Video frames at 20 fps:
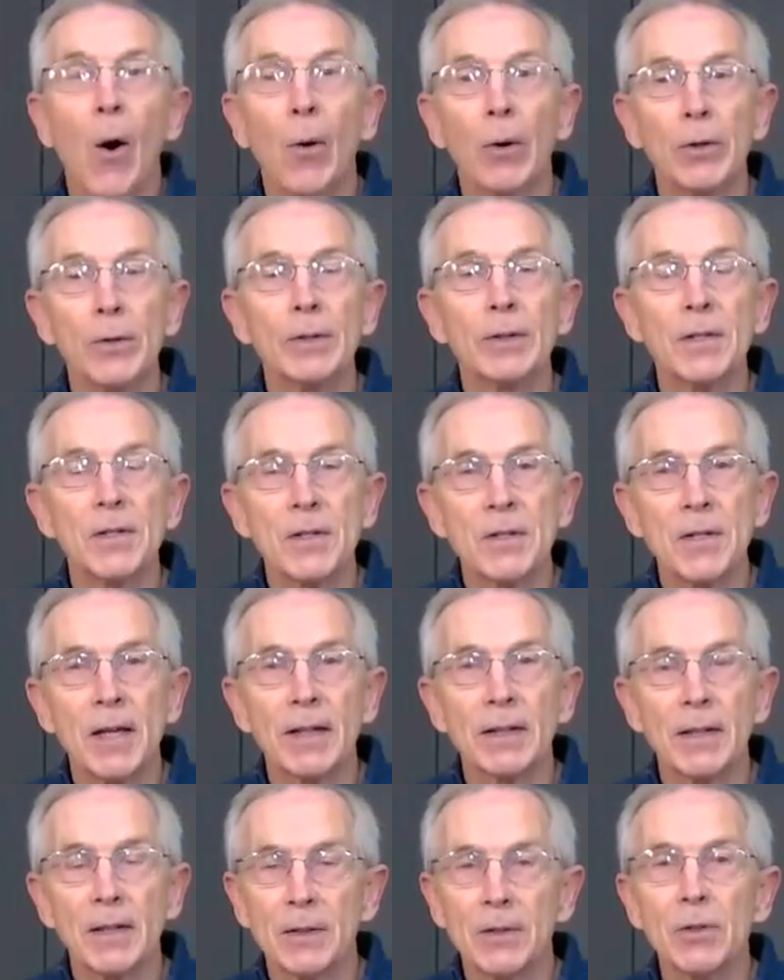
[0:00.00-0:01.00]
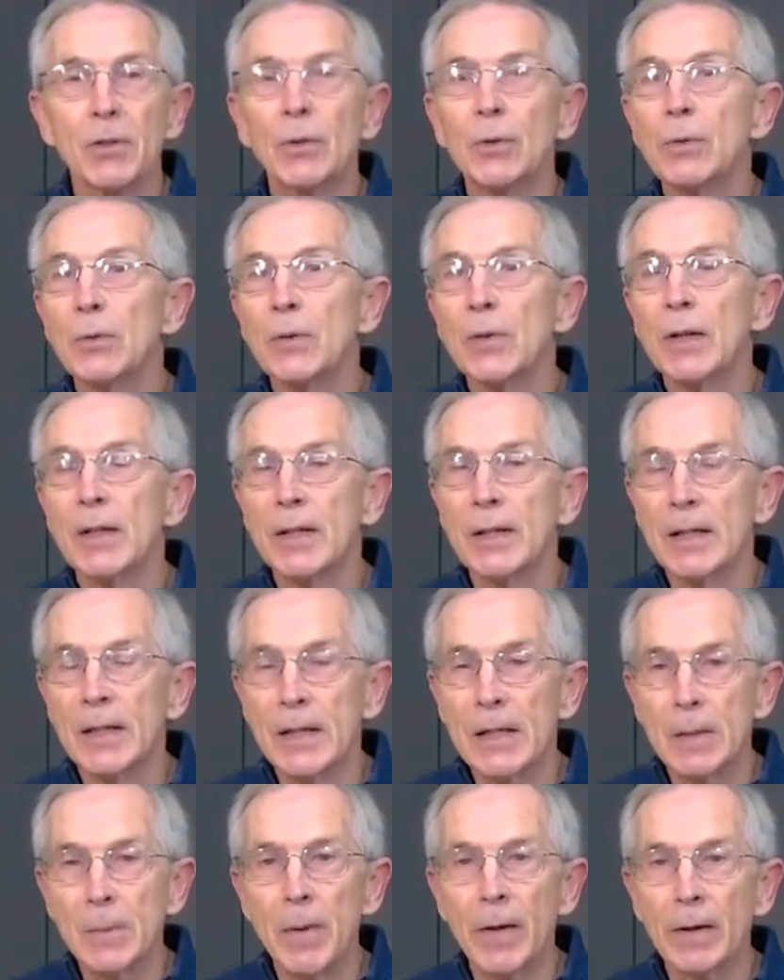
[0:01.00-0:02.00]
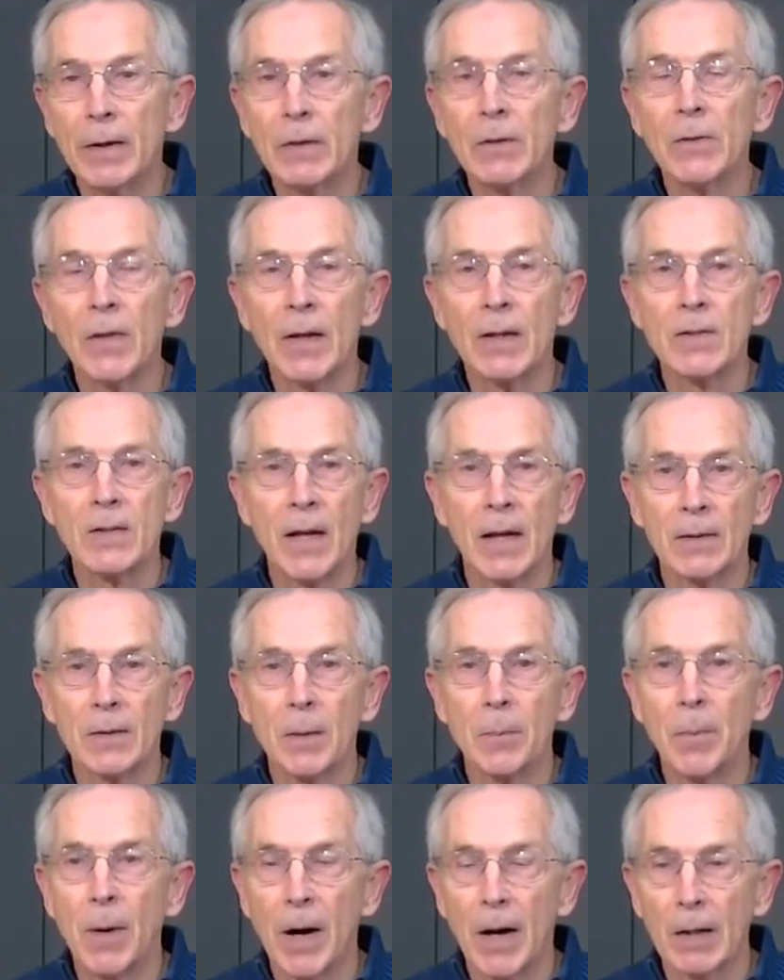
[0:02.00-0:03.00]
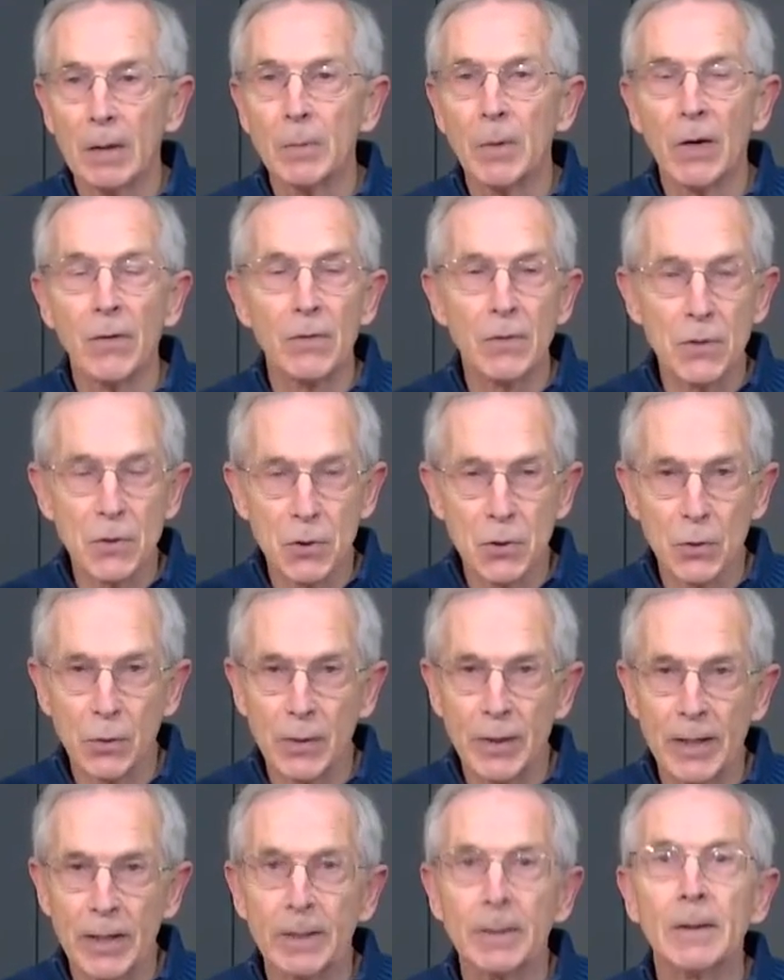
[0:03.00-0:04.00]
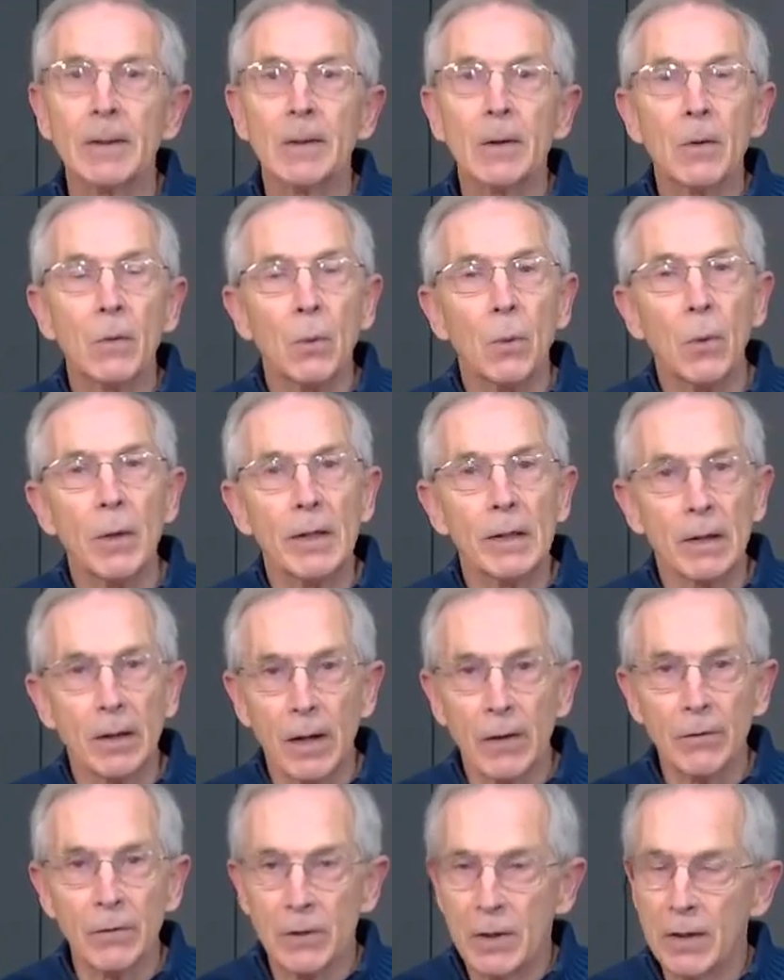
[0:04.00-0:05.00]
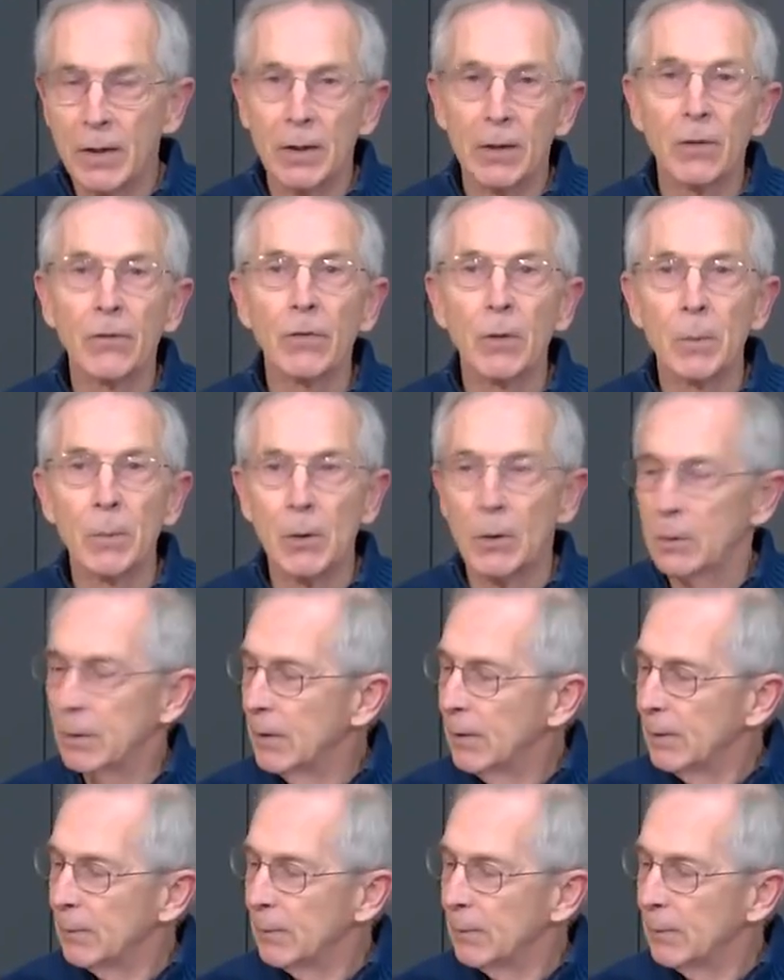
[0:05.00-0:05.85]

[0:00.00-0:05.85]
Or you can send it to the email that's at the bottom of the screen. We'd love to hear from you.